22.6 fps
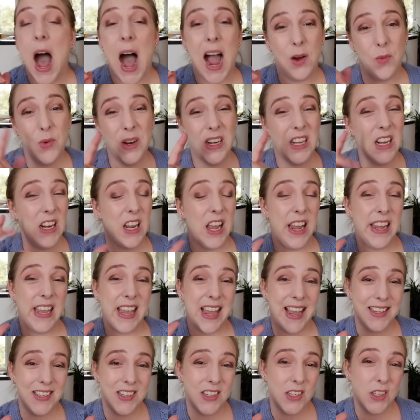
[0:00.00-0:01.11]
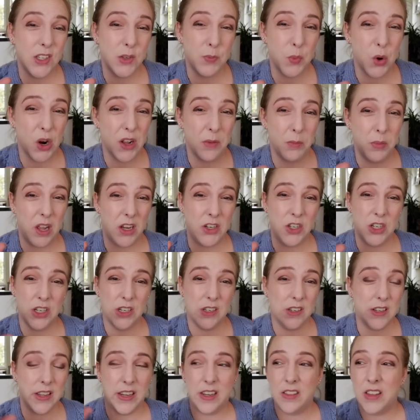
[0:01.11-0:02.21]
I really like Essence
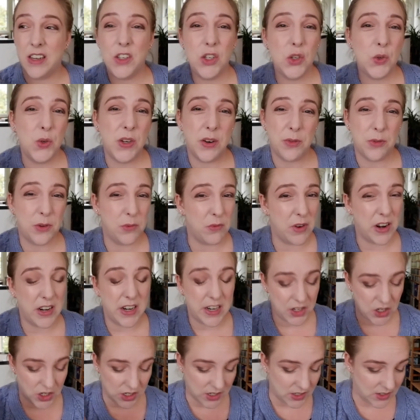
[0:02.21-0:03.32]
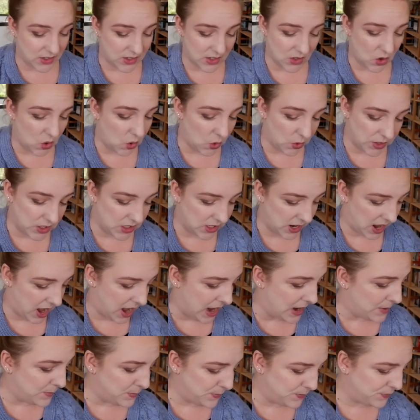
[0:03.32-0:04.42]
blushes. Like, they do different renditions all the
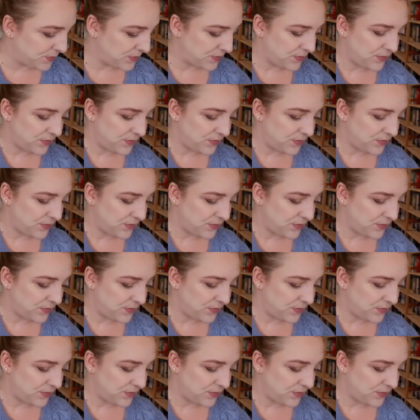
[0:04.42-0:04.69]
time.